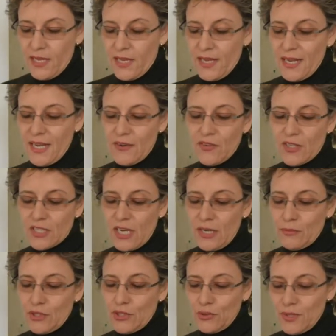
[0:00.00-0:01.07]
And every
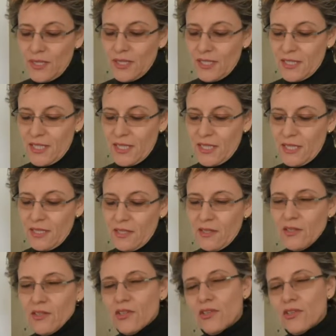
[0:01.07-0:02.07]
time you're doing this thing,